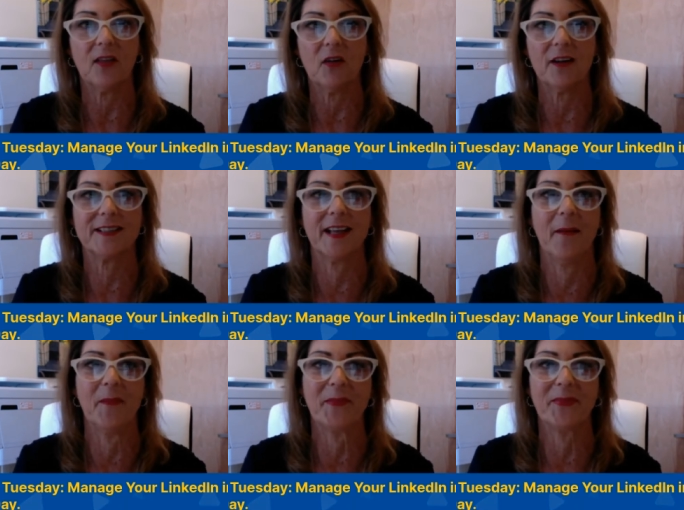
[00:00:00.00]
lost
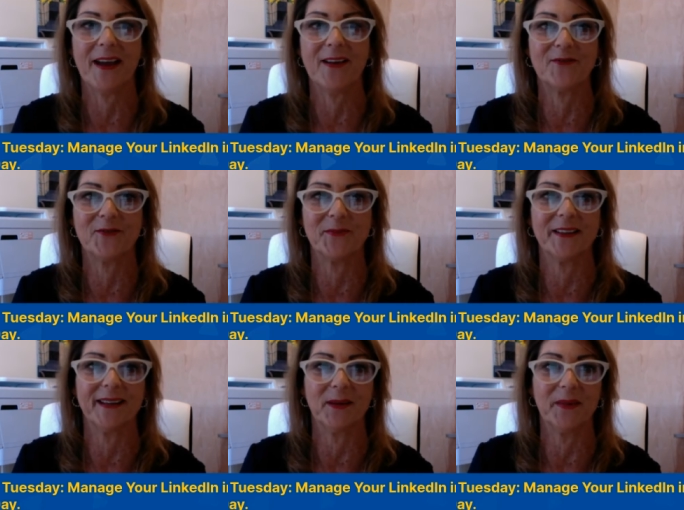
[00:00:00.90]
on my platform a
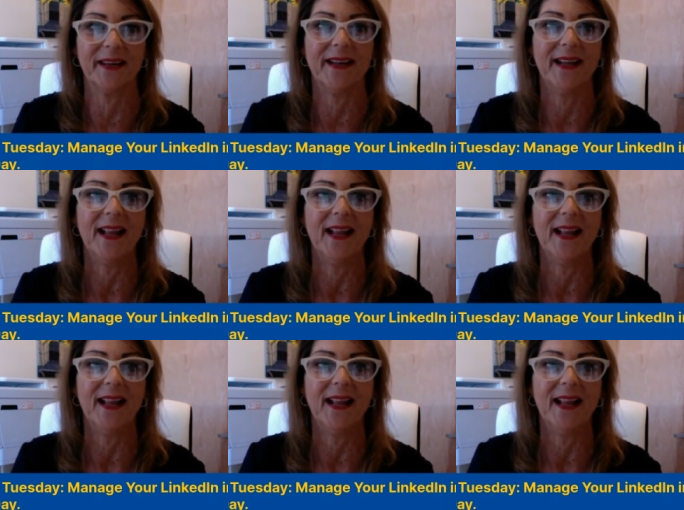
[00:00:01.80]
little bit